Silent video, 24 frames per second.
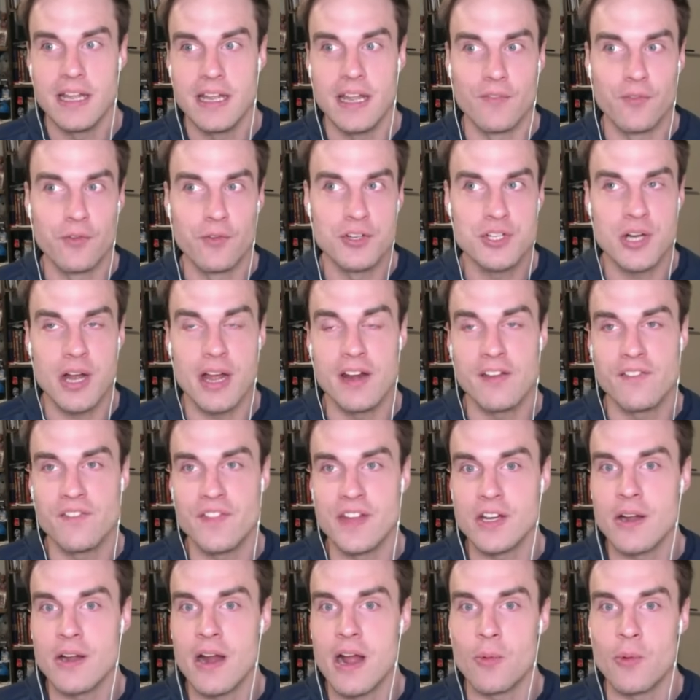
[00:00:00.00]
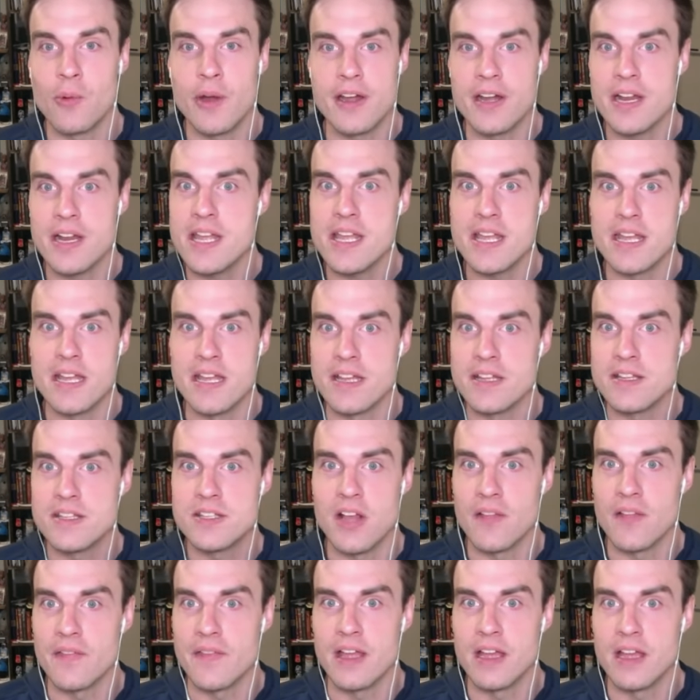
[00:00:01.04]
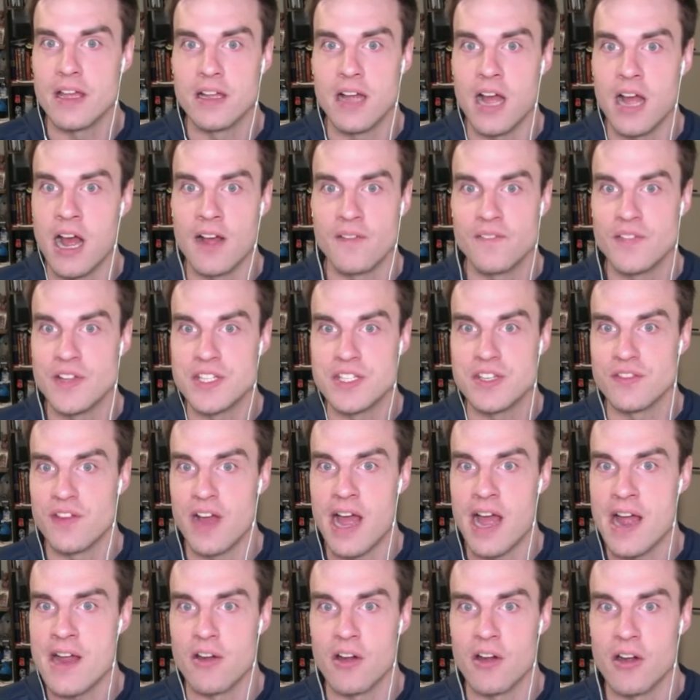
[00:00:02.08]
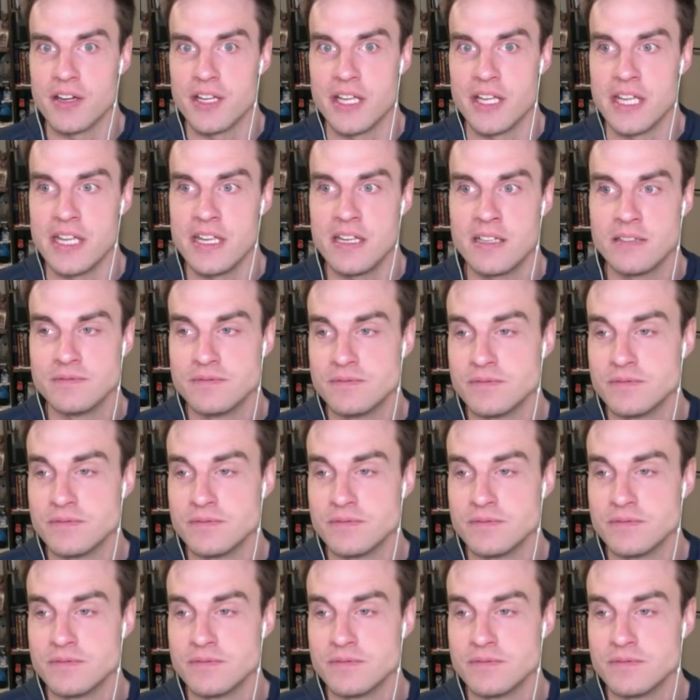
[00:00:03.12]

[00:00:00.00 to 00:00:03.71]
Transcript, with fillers: if we're trying to figure out where he is on the offensive hierarchy,